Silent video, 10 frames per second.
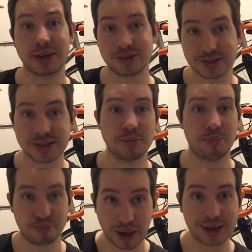because you
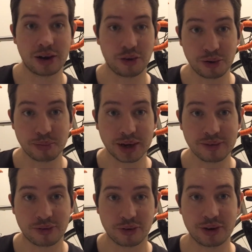paid a lot of money
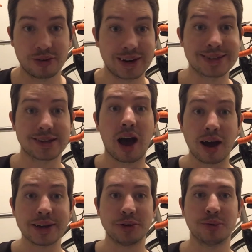for it, or at least
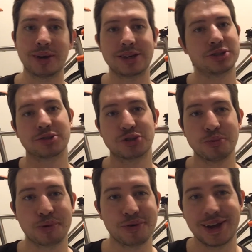I do, unless you're
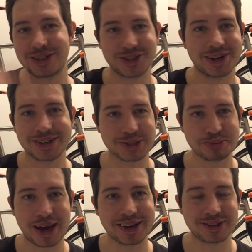super rich and it doesn't
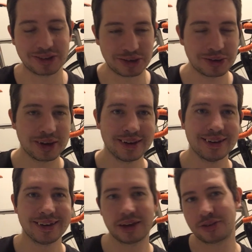matter to you.
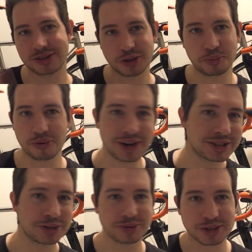If you're super
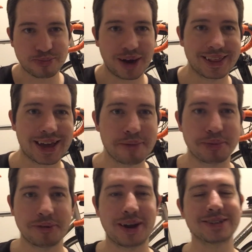rich, you would just buy the
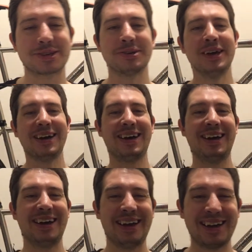Campy, right? So,
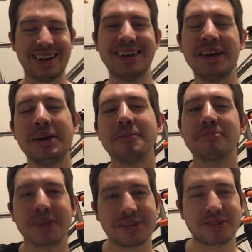
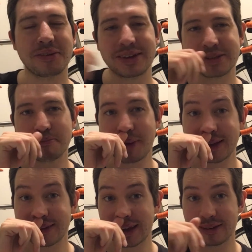so it's a
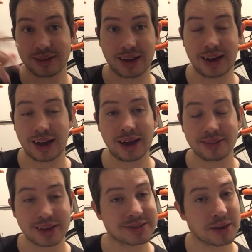big deal. Like,
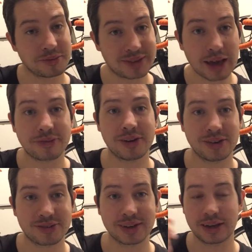there's a
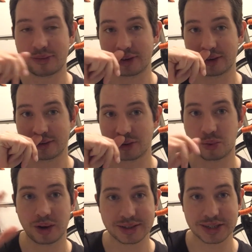definite significant
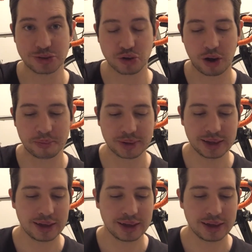quality drop